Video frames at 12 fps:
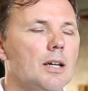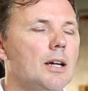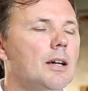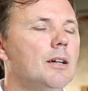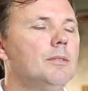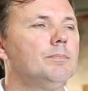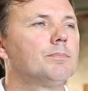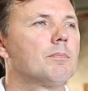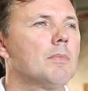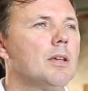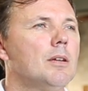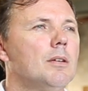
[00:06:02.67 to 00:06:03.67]
and
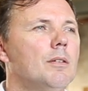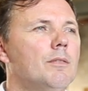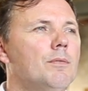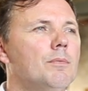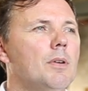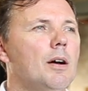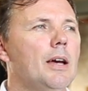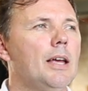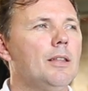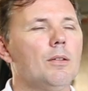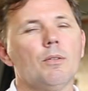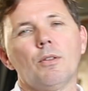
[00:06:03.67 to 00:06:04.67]

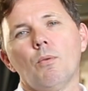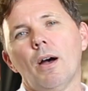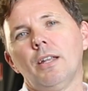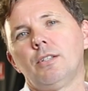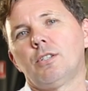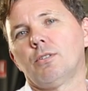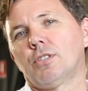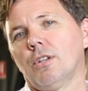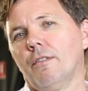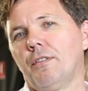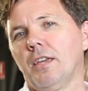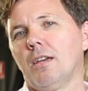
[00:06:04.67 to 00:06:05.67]
the way to
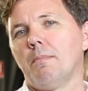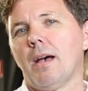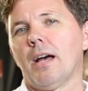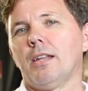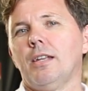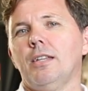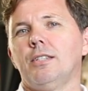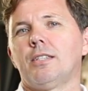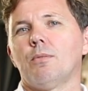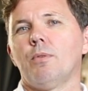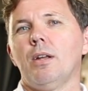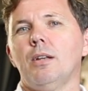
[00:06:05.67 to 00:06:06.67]
sort of think about it is
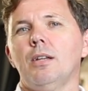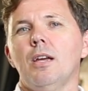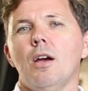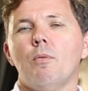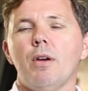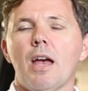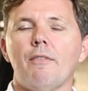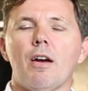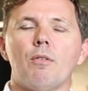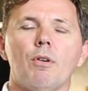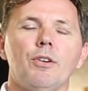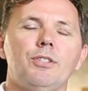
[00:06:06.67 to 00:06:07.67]
that when we have
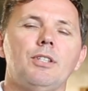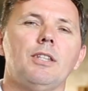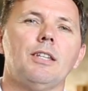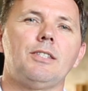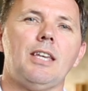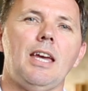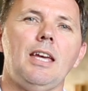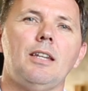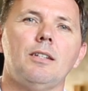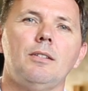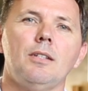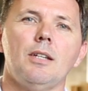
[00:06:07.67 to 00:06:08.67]
our roaster that's
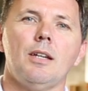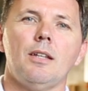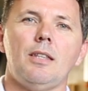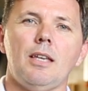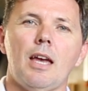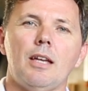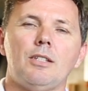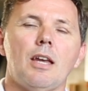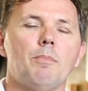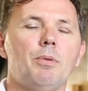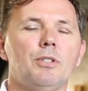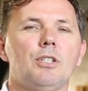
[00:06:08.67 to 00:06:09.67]
heated, the air
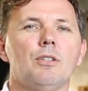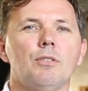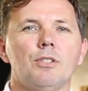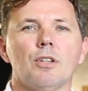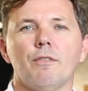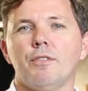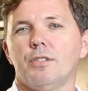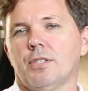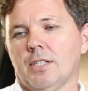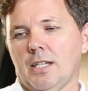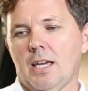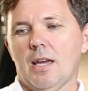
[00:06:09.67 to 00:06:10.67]
temperature is
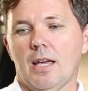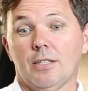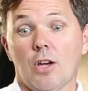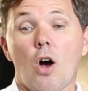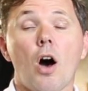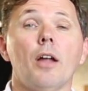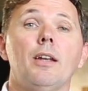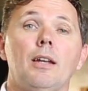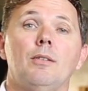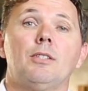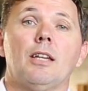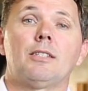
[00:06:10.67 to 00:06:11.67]
obviously hot
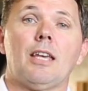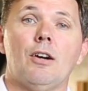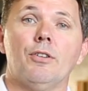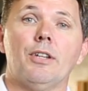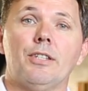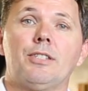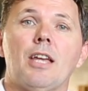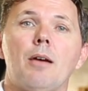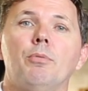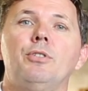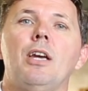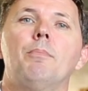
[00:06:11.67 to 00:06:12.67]
and it's held at a
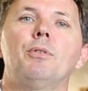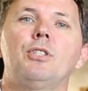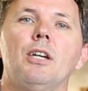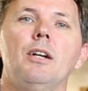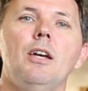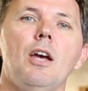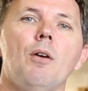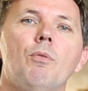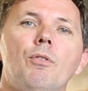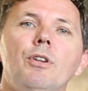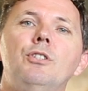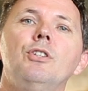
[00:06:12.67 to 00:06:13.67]
stable temperature.
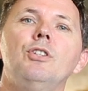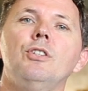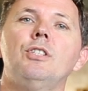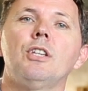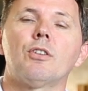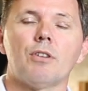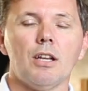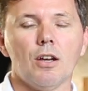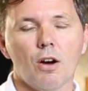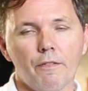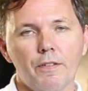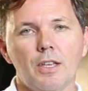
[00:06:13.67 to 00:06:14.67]
We're introducing green
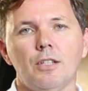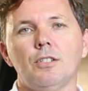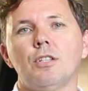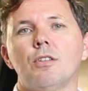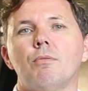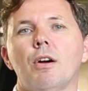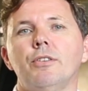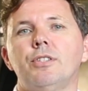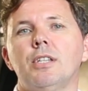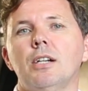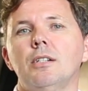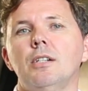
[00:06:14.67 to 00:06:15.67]
coffee into the
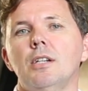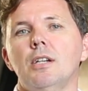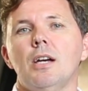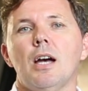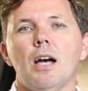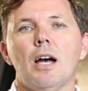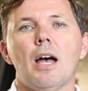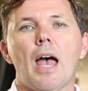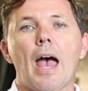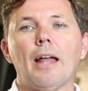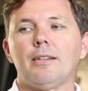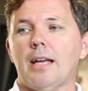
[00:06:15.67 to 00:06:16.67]
roaster
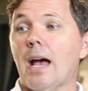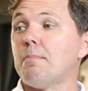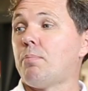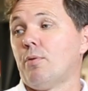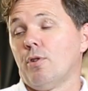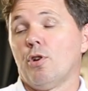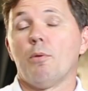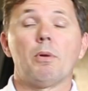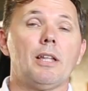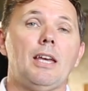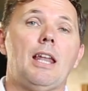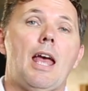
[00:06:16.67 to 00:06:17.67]
at
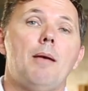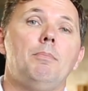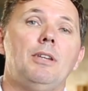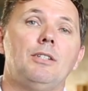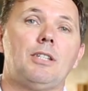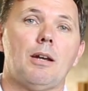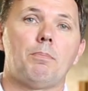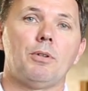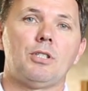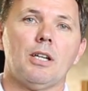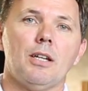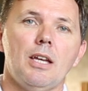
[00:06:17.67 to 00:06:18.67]
predominantly an ambient
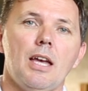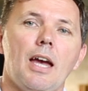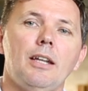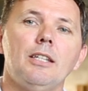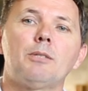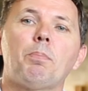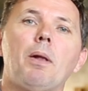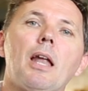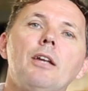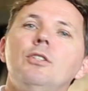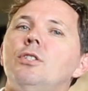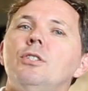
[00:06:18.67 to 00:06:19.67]
temperature, and this
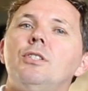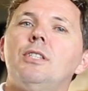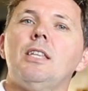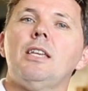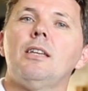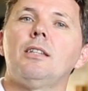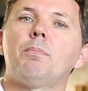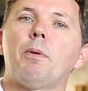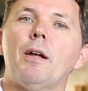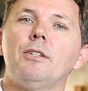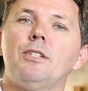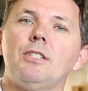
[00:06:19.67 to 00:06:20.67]
plunges
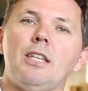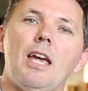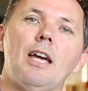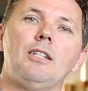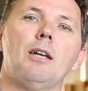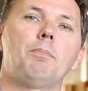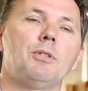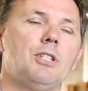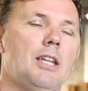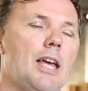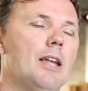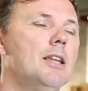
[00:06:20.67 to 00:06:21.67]
the air
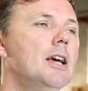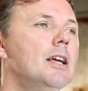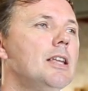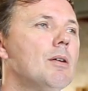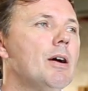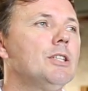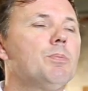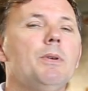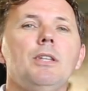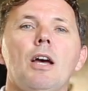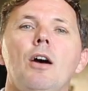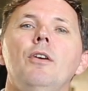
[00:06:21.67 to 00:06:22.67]
temperature down. Now, as
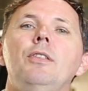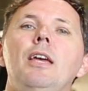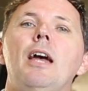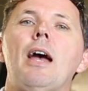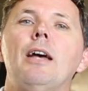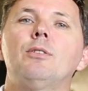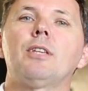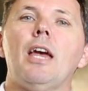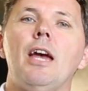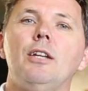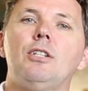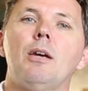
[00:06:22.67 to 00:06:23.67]
we know, as
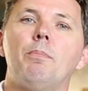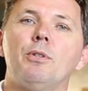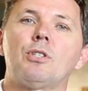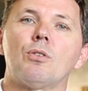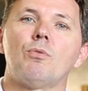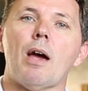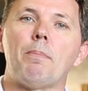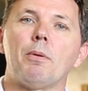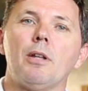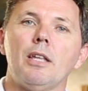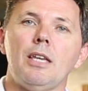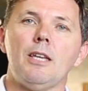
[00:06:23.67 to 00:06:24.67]
air temperature
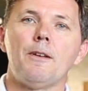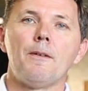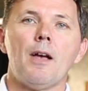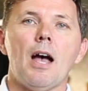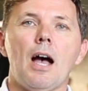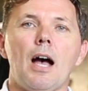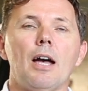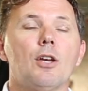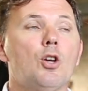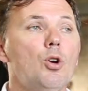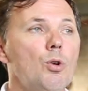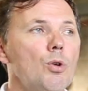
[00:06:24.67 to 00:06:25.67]
rapidly
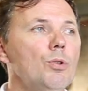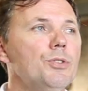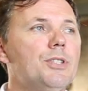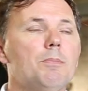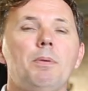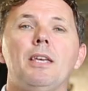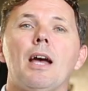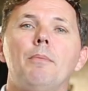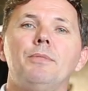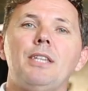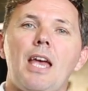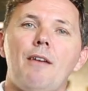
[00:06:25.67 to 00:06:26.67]
cools, it
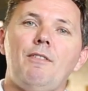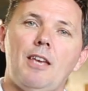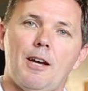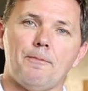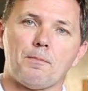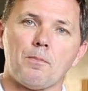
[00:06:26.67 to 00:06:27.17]
becomes heavier.